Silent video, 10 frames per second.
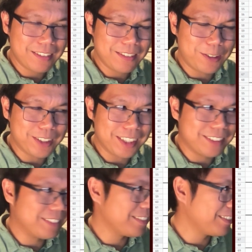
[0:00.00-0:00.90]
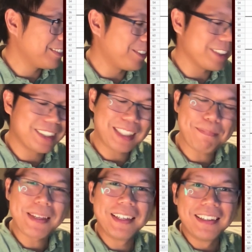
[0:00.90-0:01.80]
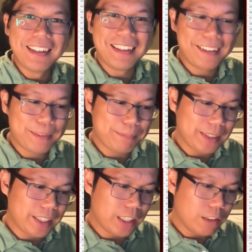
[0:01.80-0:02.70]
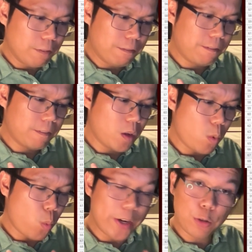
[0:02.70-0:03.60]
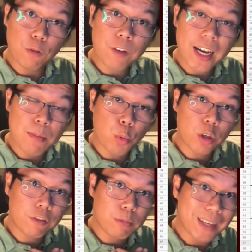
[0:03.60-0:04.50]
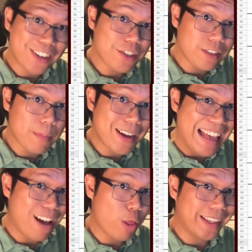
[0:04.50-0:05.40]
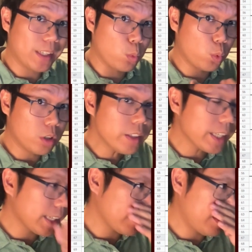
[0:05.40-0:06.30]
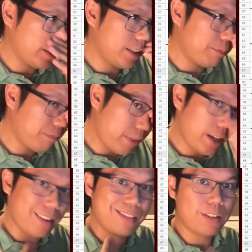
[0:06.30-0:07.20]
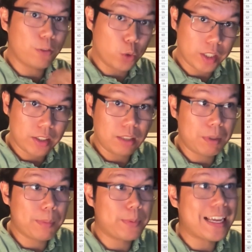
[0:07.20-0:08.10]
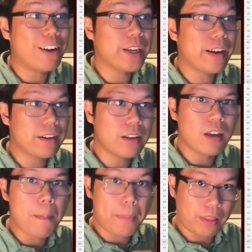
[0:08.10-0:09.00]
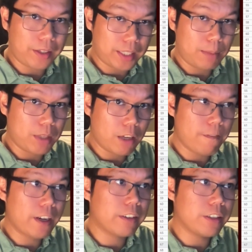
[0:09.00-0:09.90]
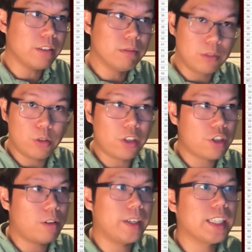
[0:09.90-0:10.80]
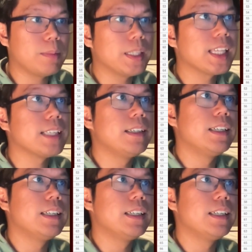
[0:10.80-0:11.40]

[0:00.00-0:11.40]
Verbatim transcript: August. August, yeah. Um, if we do find more information about how this works, um, then of course this will be outdated, but these seem like very good and strong estimates.